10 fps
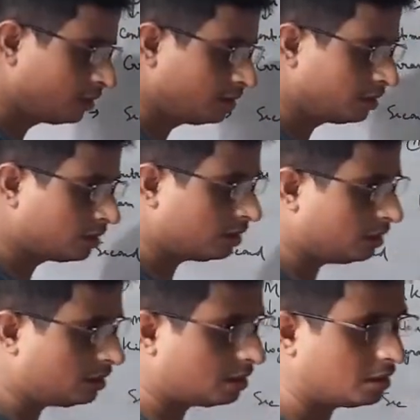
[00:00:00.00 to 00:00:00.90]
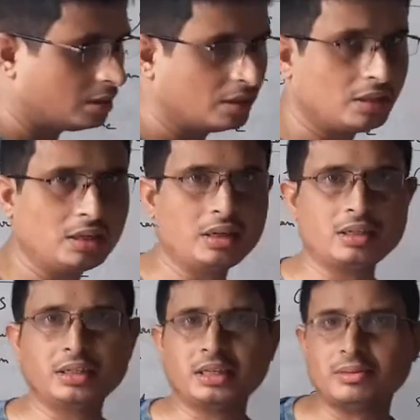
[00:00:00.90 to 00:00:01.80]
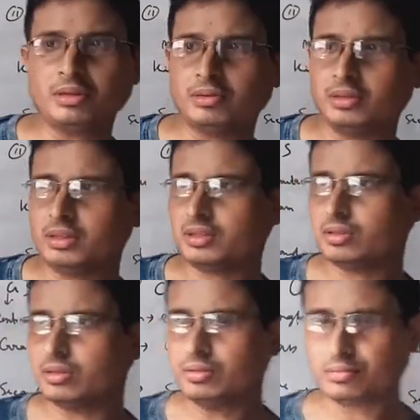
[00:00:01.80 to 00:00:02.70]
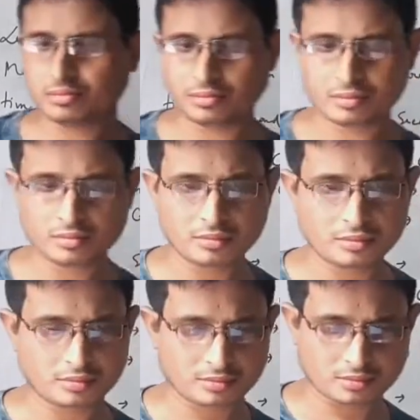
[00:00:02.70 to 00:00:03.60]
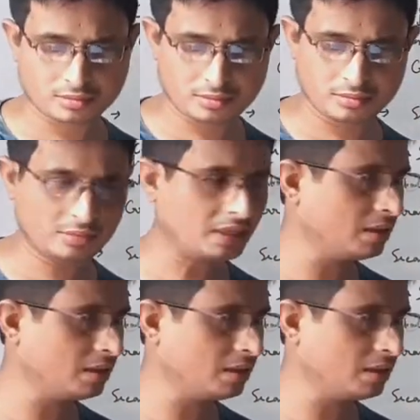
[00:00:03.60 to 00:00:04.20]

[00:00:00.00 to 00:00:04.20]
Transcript: Since there are three types of units, so there